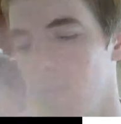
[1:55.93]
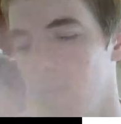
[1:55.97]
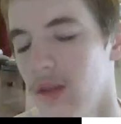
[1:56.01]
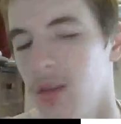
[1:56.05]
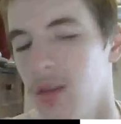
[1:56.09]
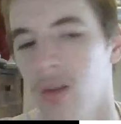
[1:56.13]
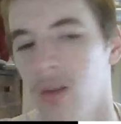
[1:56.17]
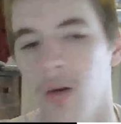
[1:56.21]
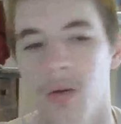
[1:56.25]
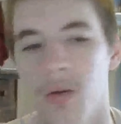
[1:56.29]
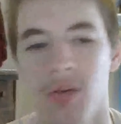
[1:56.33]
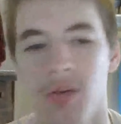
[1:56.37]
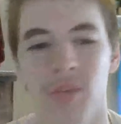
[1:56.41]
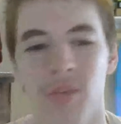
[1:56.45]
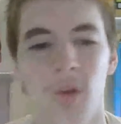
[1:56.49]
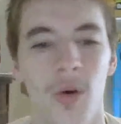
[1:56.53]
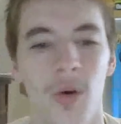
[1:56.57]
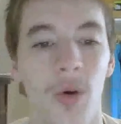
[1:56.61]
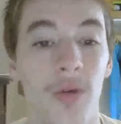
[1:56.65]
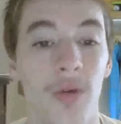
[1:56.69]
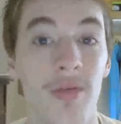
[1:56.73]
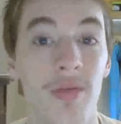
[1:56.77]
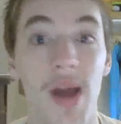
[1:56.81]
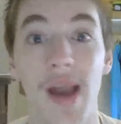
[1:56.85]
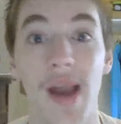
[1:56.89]
there was no
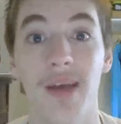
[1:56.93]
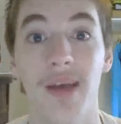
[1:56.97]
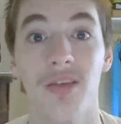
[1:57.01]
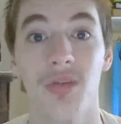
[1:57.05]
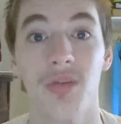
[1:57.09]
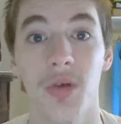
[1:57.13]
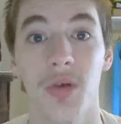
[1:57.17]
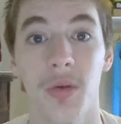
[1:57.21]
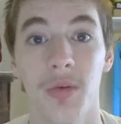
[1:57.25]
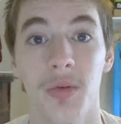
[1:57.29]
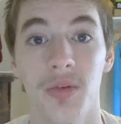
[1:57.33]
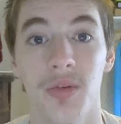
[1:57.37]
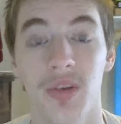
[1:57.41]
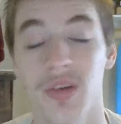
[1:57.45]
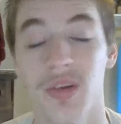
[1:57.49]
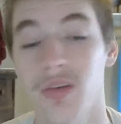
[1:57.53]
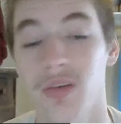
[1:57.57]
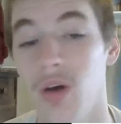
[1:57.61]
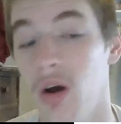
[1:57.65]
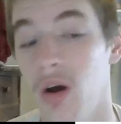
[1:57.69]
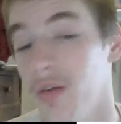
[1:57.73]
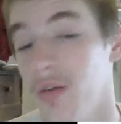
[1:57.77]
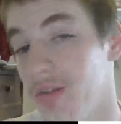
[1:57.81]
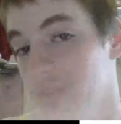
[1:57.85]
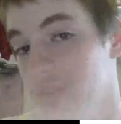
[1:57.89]
advisory was
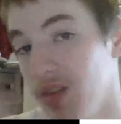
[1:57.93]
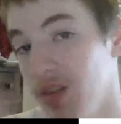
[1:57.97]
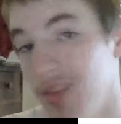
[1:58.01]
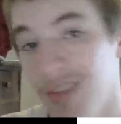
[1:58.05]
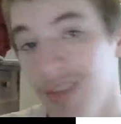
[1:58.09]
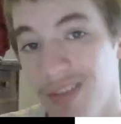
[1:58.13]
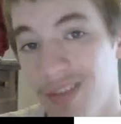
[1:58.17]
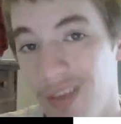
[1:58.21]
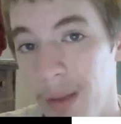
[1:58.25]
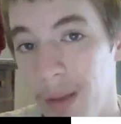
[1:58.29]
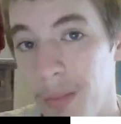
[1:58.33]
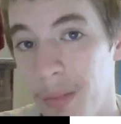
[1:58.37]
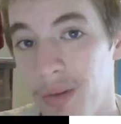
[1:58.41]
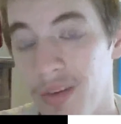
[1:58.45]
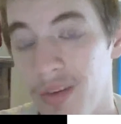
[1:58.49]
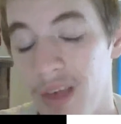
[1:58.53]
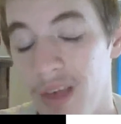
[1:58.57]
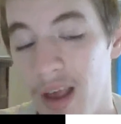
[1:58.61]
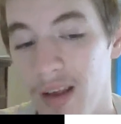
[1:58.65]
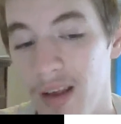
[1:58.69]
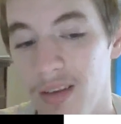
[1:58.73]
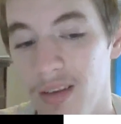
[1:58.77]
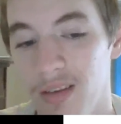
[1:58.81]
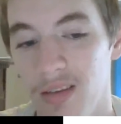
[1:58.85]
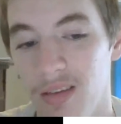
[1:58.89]
obviously the same
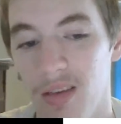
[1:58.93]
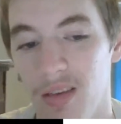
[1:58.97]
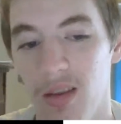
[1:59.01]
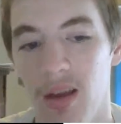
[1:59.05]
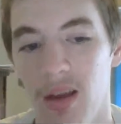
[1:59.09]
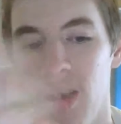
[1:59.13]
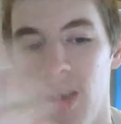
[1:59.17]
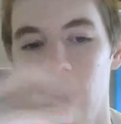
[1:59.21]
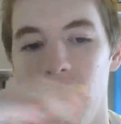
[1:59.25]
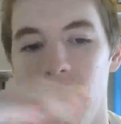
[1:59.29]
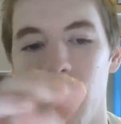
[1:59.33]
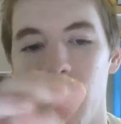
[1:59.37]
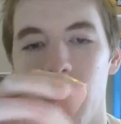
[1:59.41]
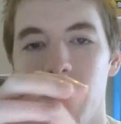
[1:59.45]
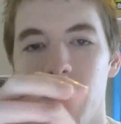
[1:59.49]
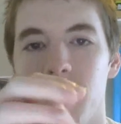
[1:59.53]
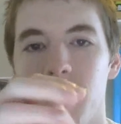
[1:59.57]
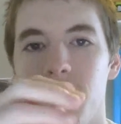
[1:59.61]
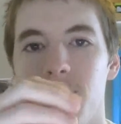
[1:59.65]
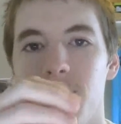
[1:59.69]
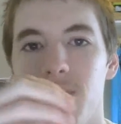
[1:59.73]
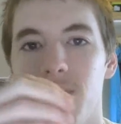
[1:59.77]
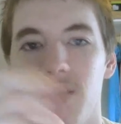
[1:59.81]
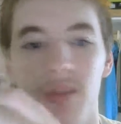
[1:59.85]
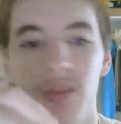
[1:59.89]
exact
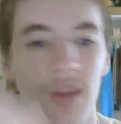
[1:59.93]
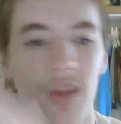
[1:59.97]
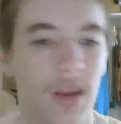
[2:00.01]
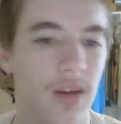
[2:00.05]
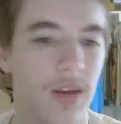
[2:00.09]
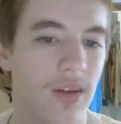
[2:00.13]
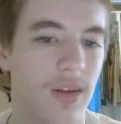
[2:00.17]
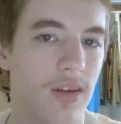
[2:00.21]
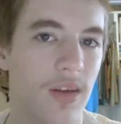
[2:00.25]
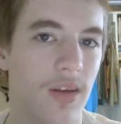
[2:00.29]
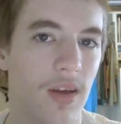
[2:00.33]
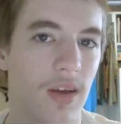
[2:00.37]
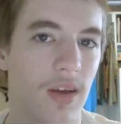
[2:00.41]
thing.